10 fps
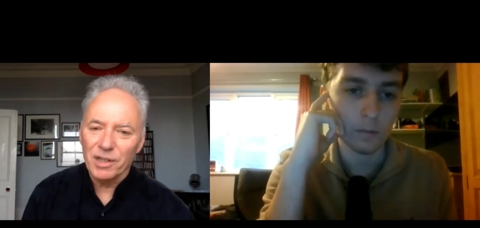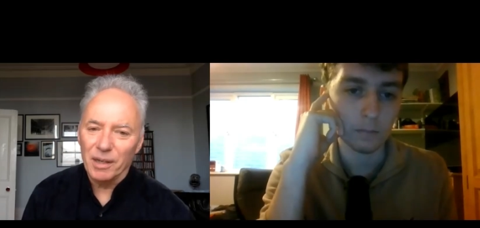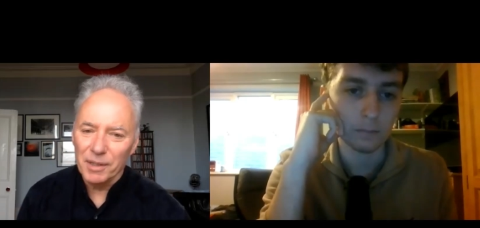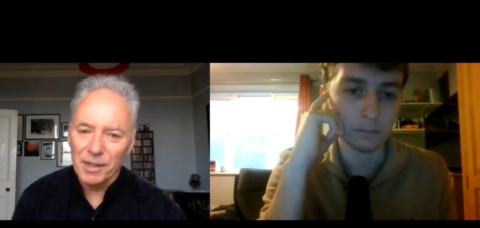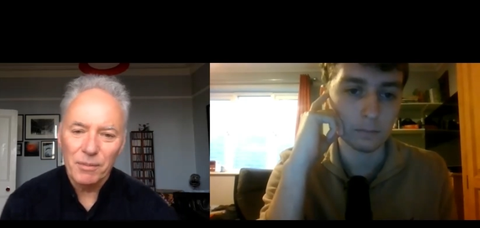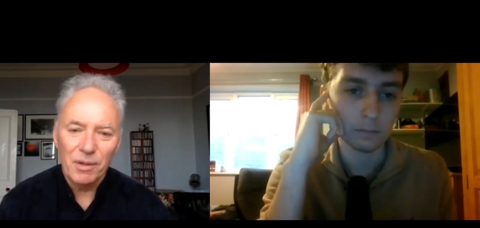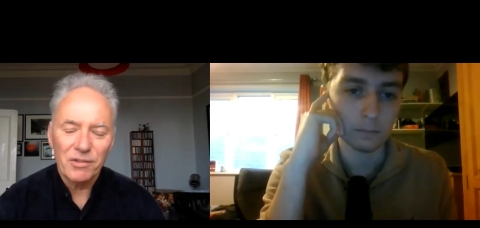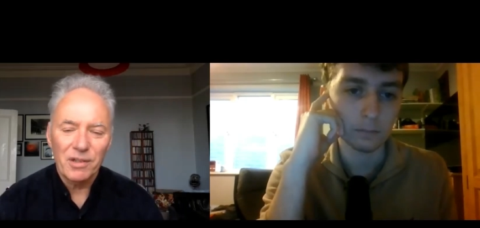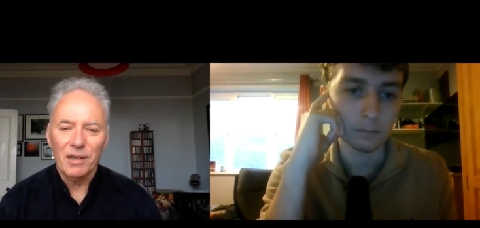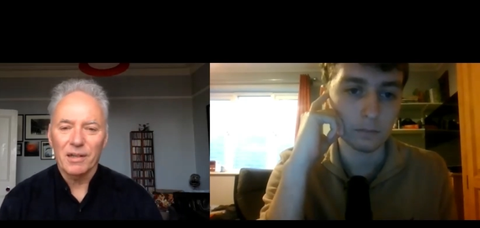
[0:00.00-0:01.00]
Speaker 1: time than it
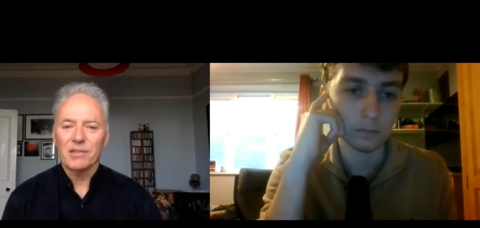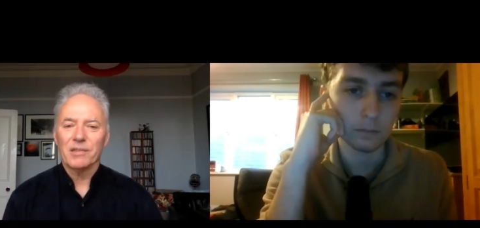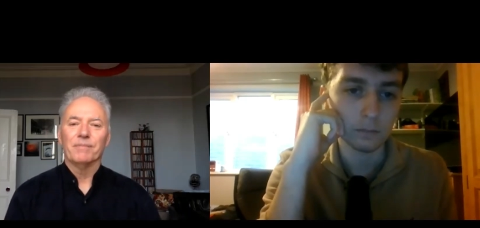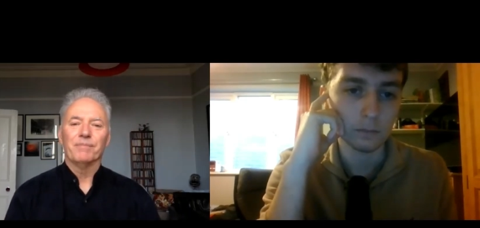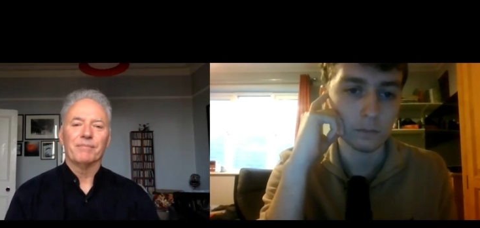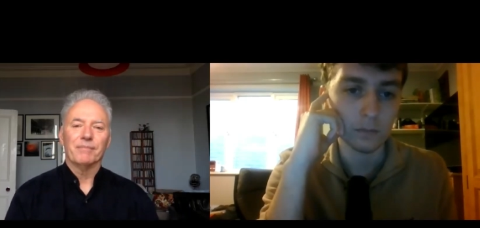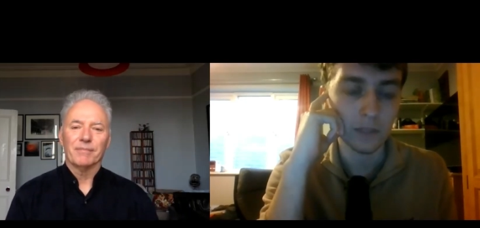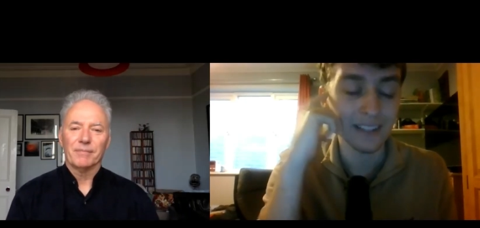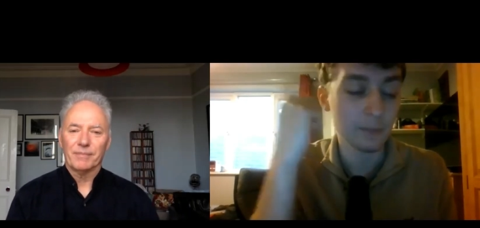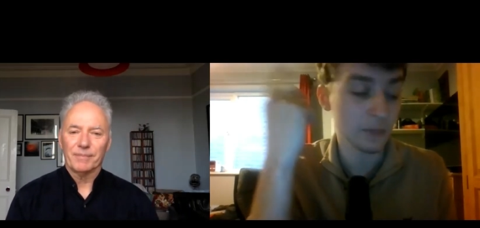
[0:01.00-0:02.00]
was last.
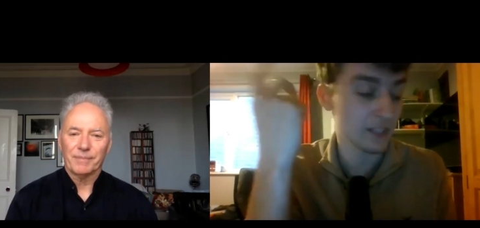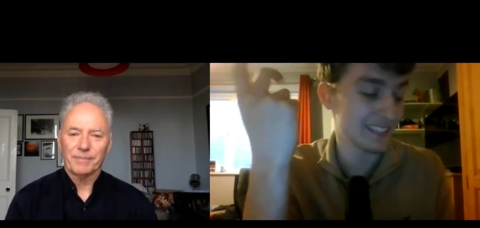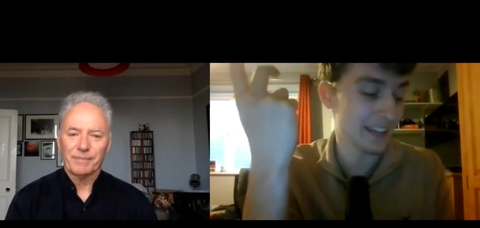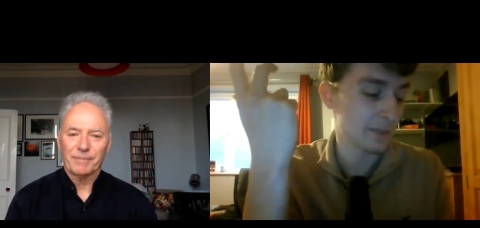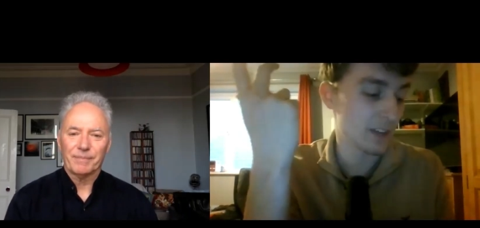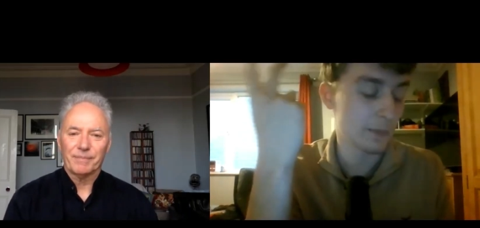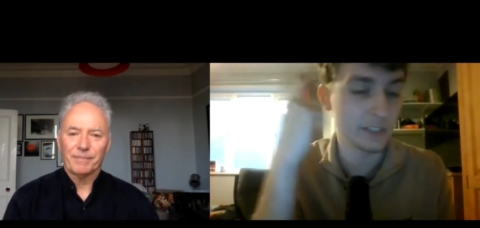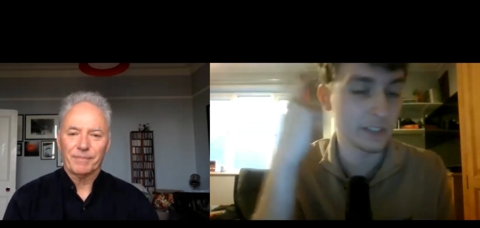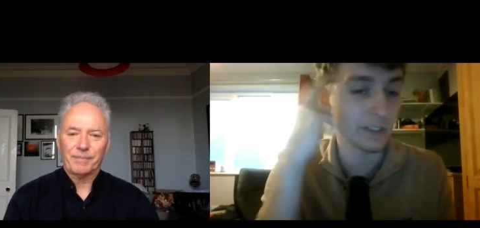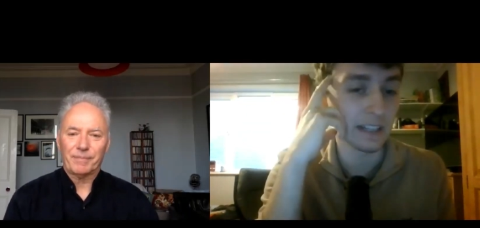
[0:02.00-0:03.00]
Speaker 2: And at, but at the same time,
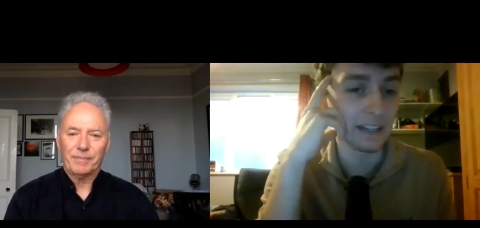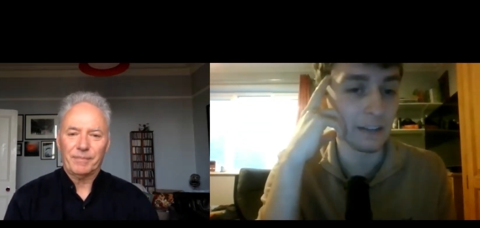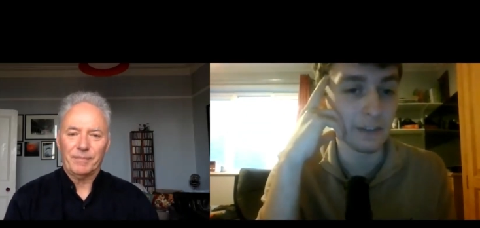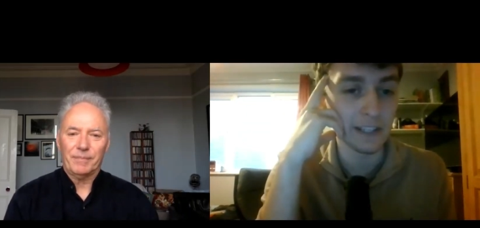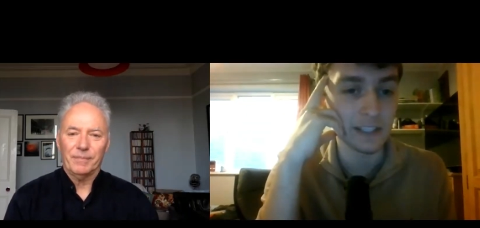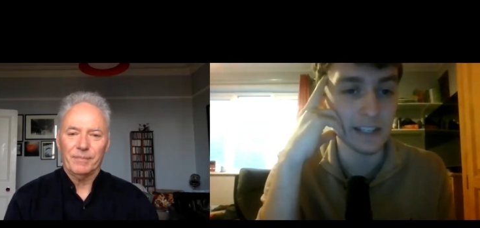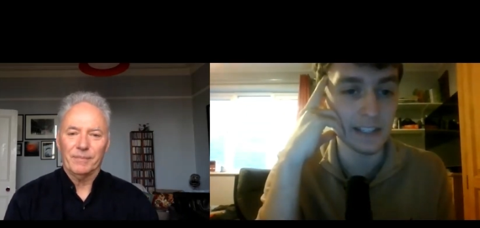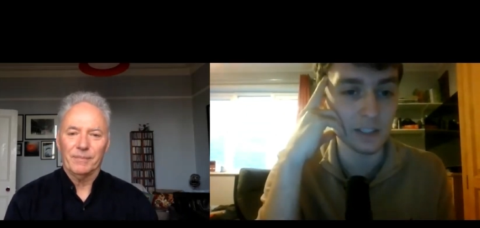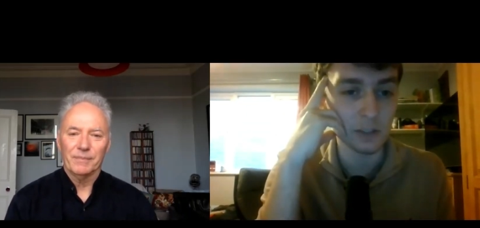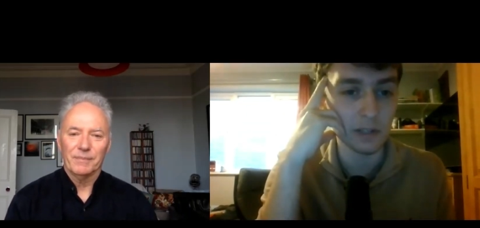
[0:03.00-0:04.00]
he's not done anything this
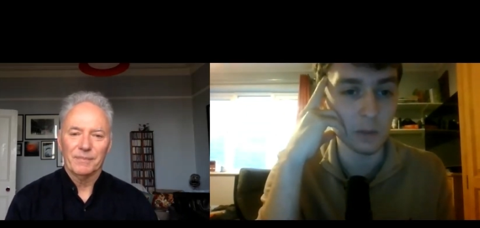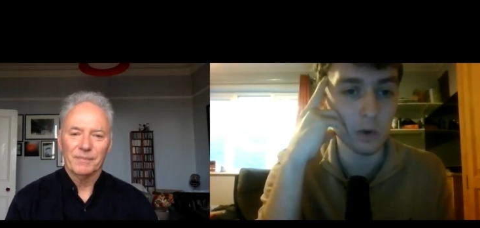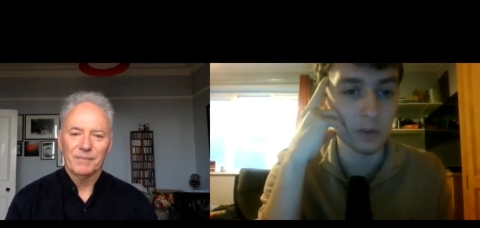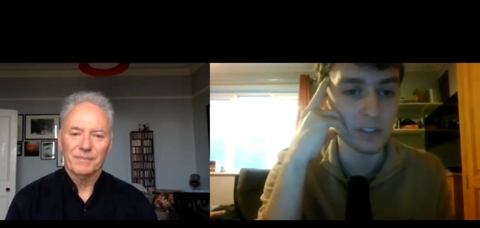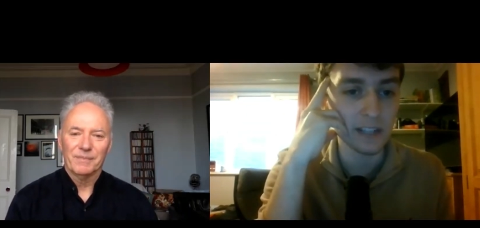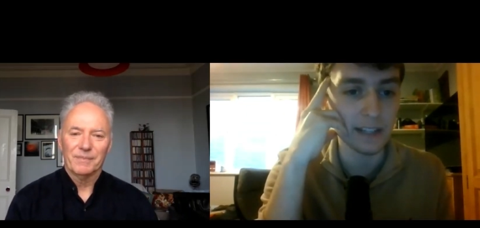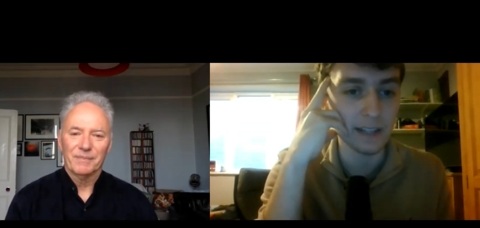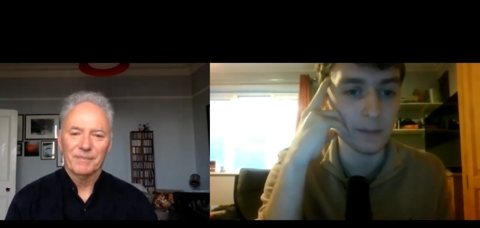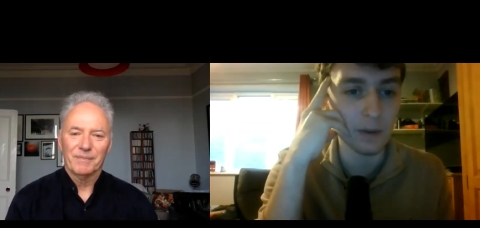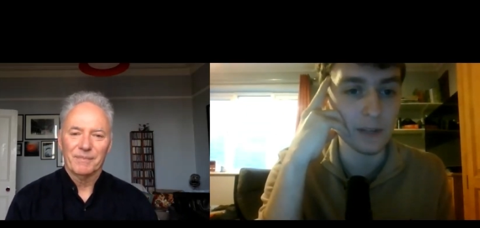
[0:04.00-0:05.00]
season to really warrant staying in
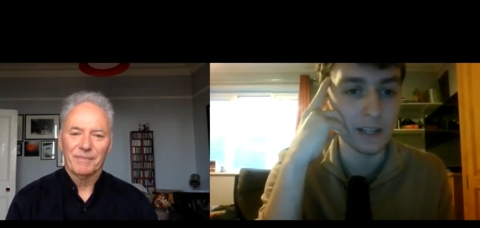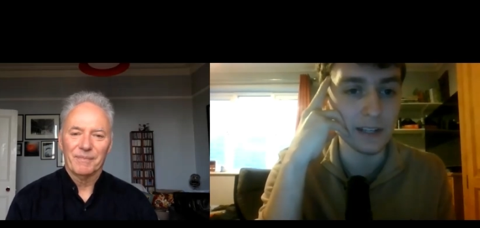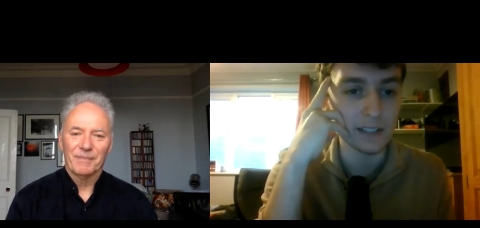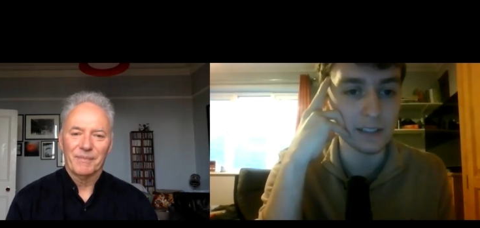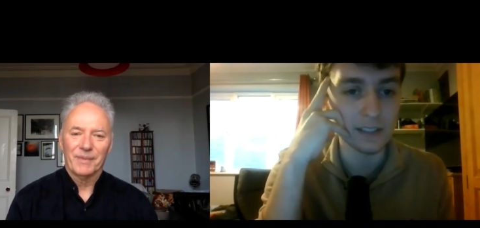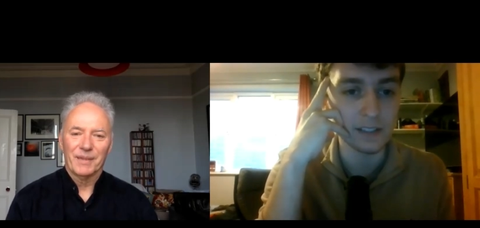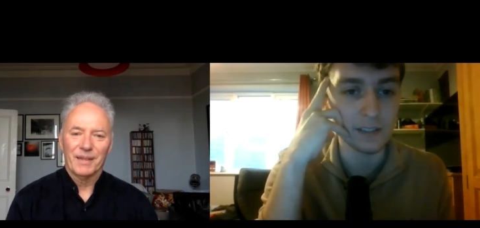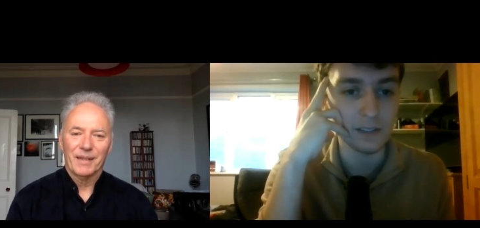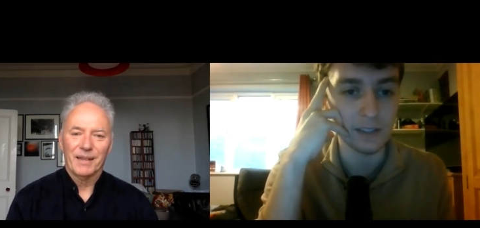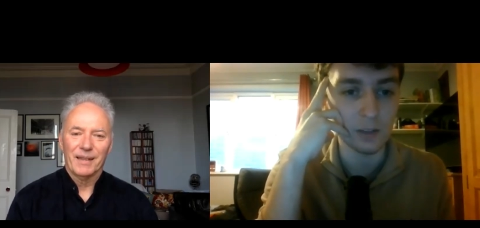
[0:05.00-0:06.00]
the Premier League. He's,
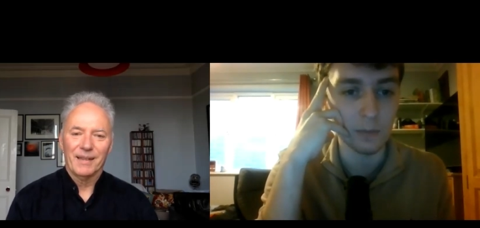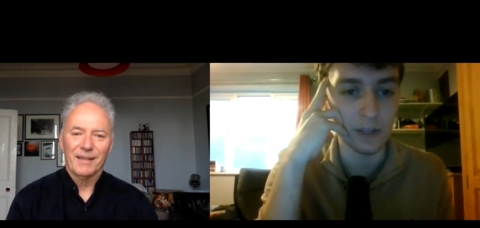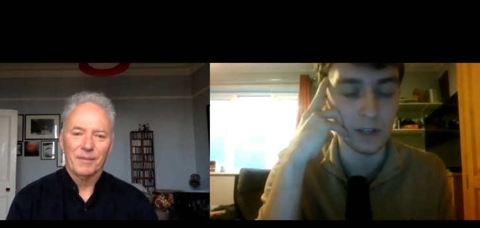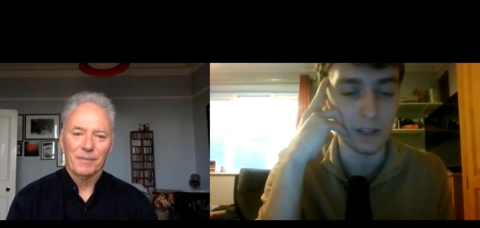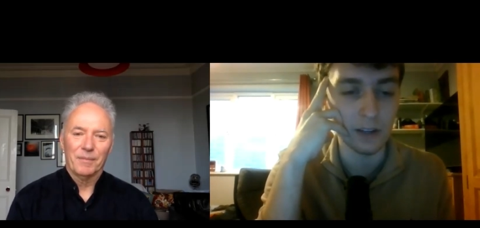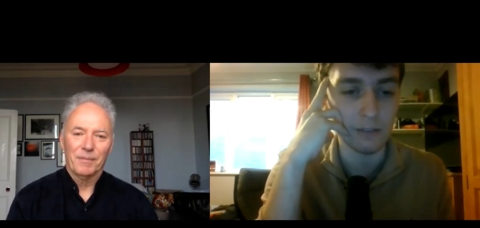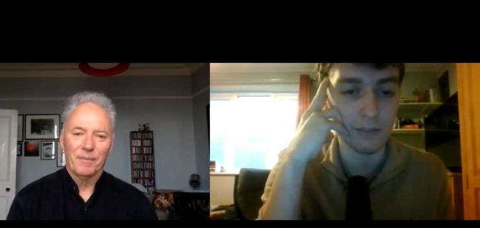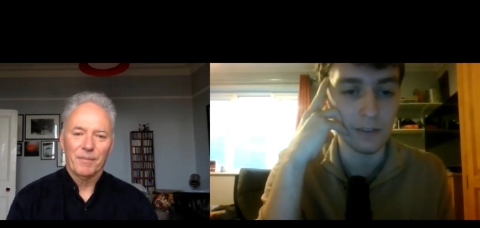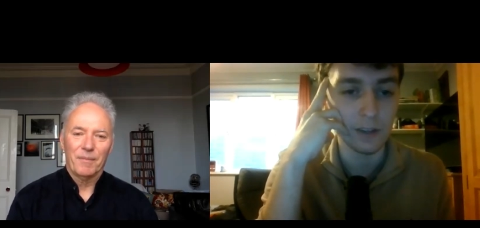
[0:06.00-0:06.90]
he's, he's not been good enough.